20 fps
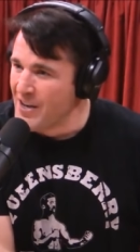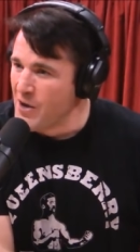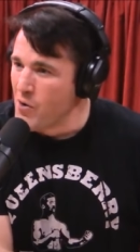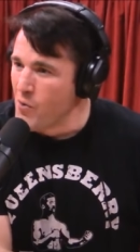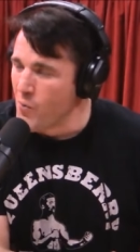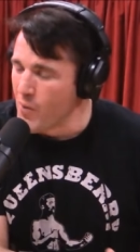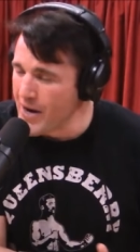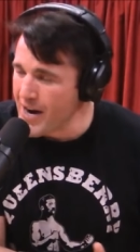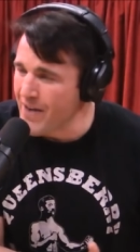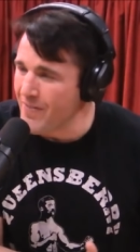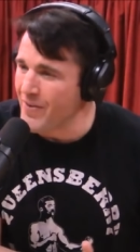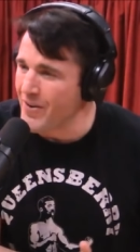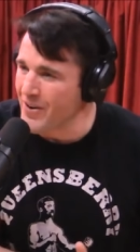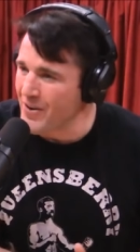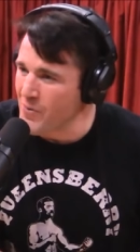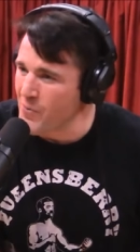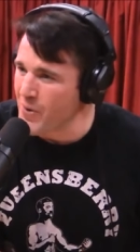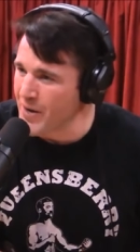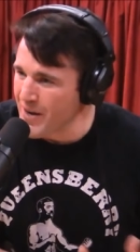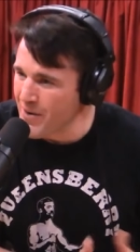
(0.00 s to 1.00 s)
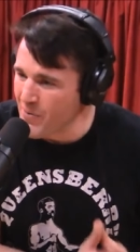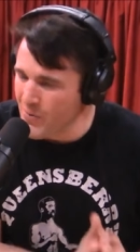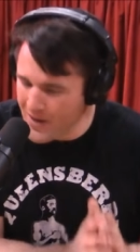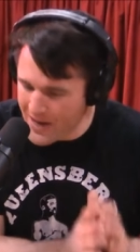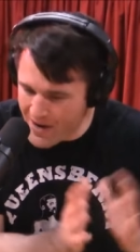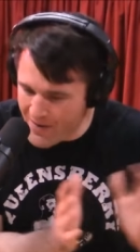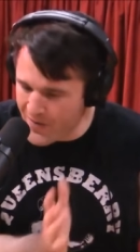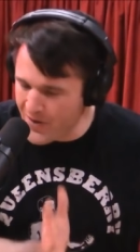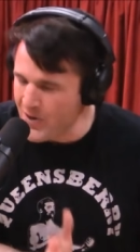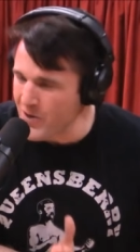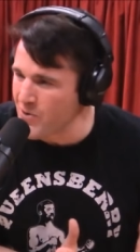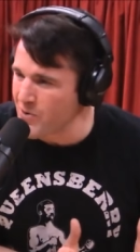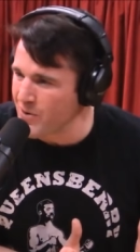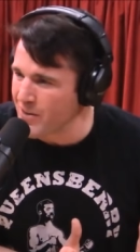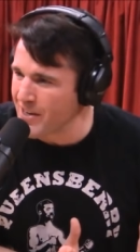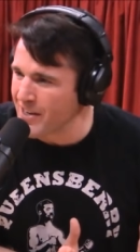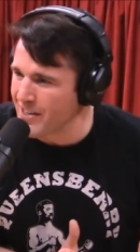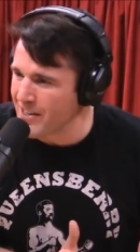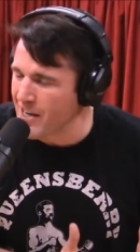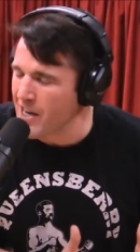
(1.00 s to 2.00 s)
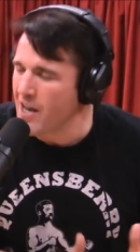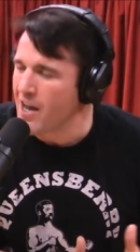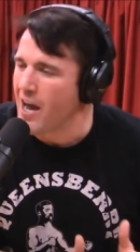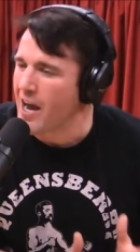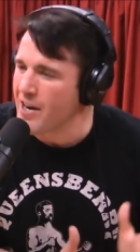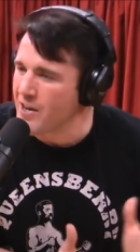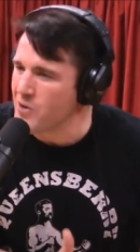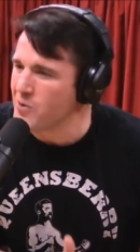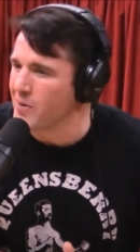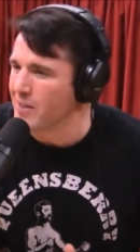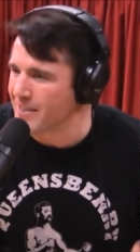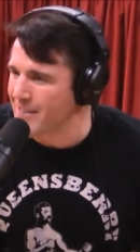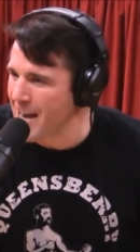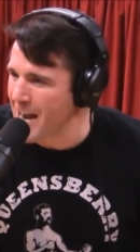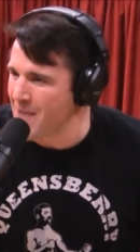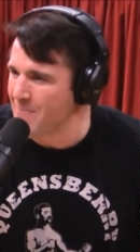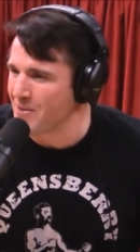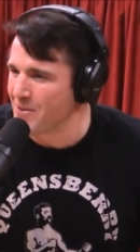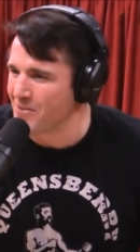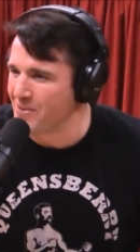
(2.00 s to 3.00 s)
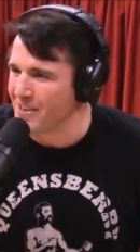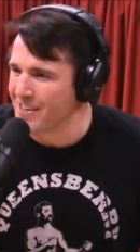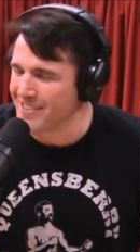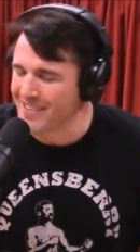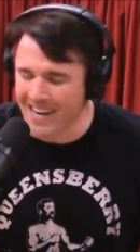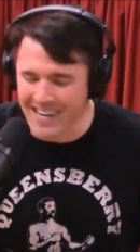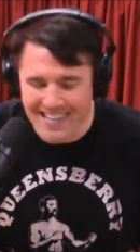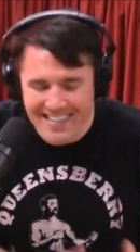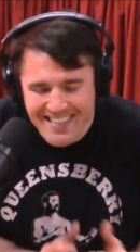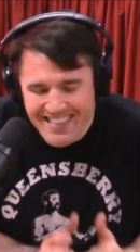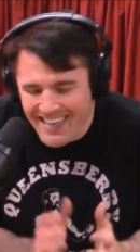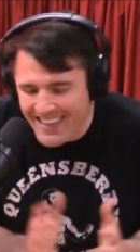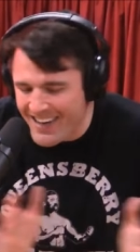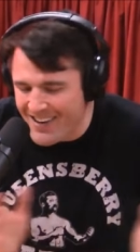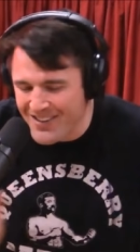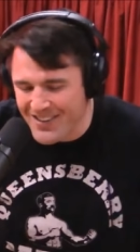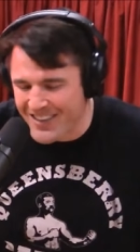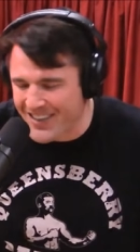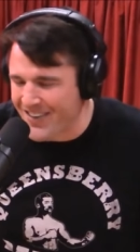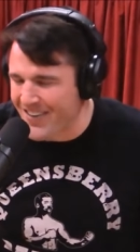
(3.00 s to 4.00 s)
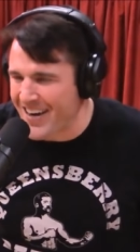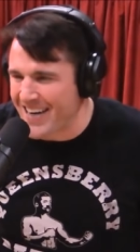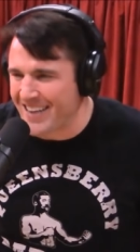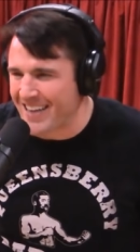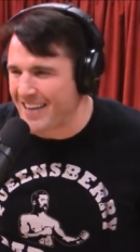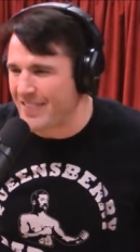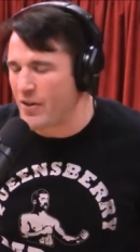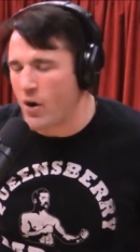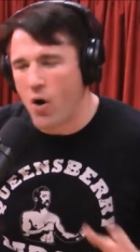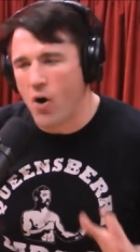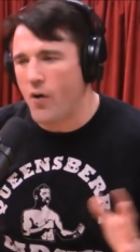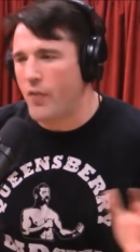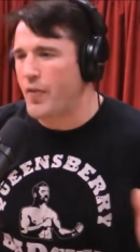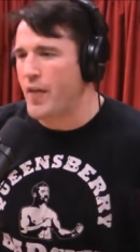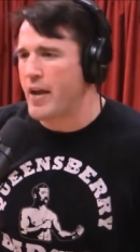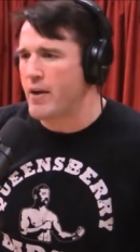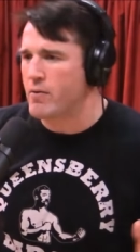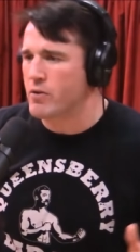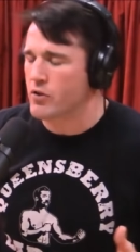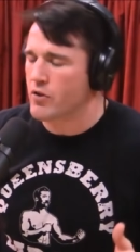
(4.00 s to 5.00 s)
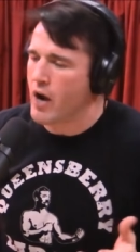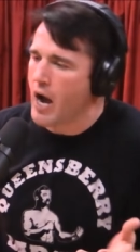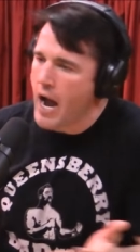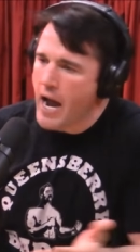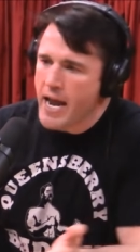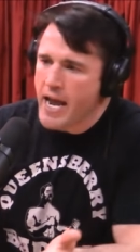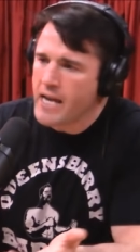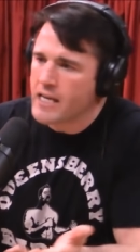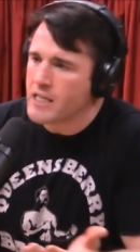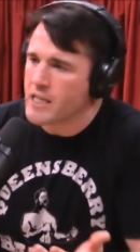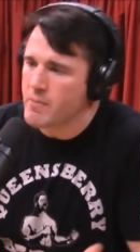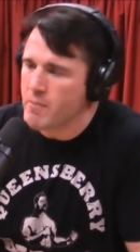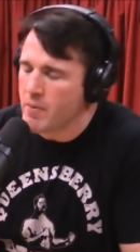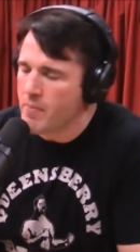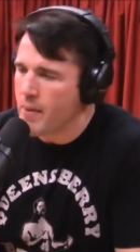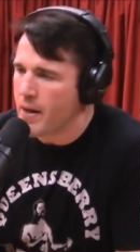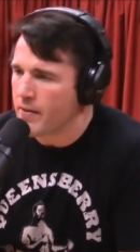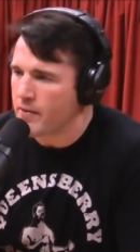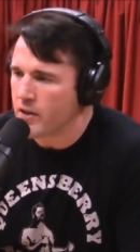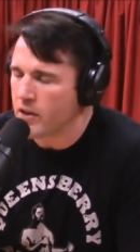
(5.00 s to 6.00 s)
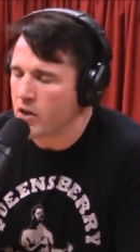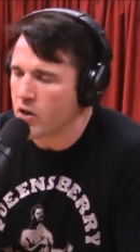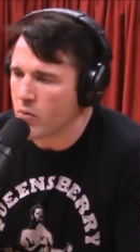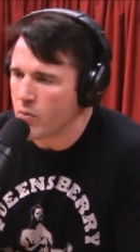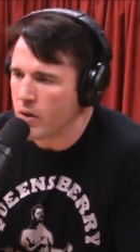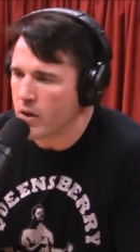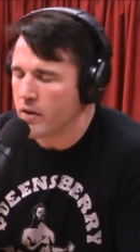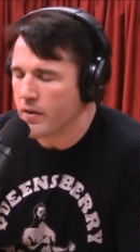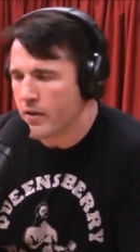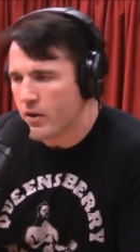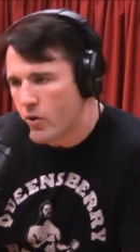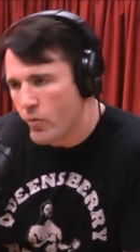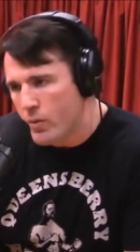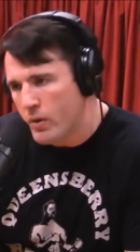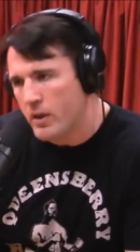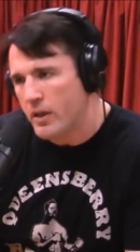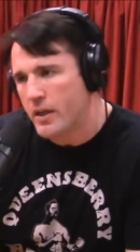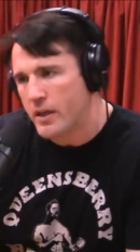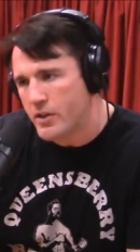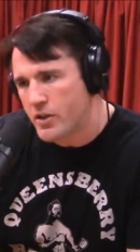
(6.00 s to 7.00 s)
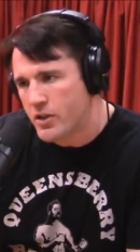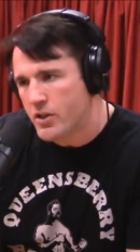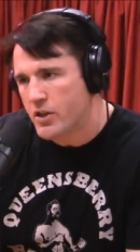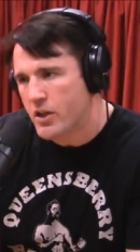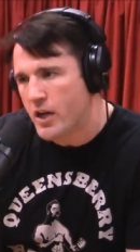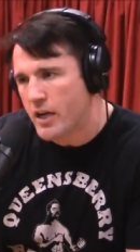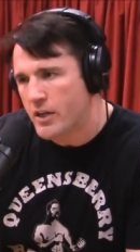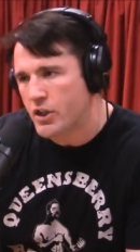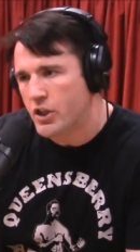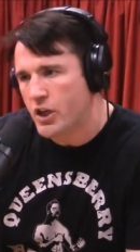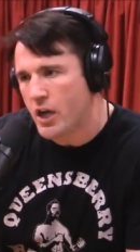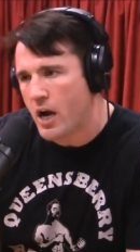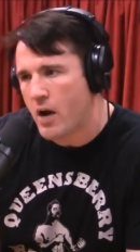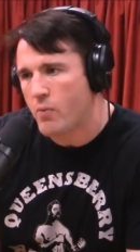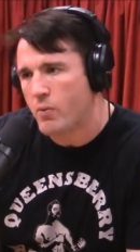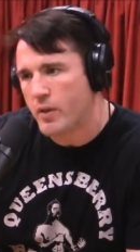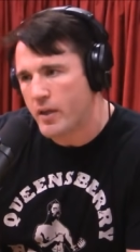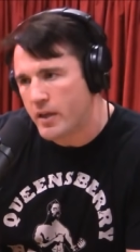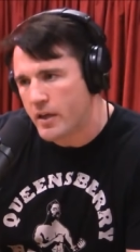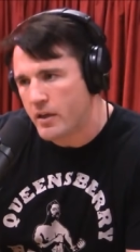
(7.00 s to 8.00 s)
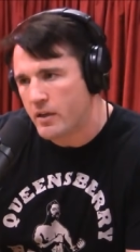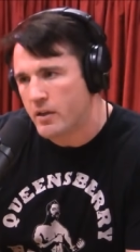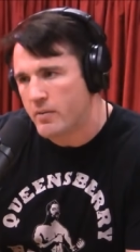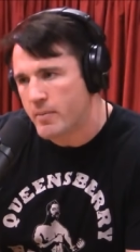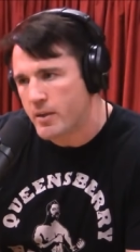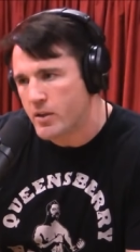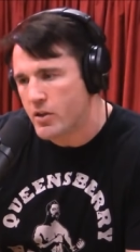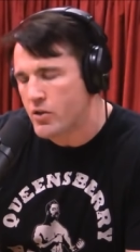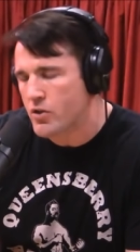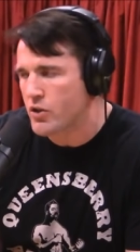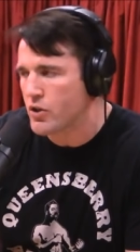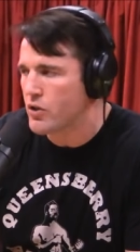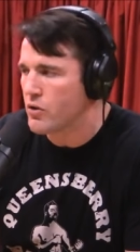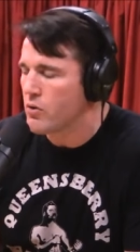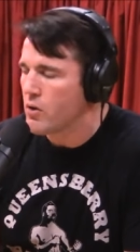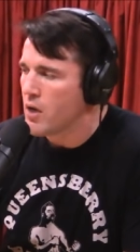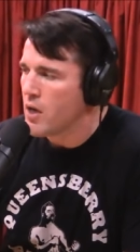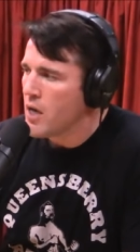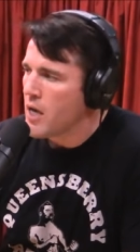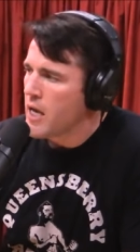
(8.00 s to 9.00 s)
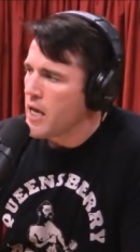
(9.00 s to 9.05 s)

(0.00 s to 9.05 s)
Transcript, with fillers: Whenever when, whenever you, I knew what time it was. I just yeah. thought that was a great line. The whole thing was great. I asked him about the gorilla. The gorilla had just got shot where they killed him at the zoo. Yeah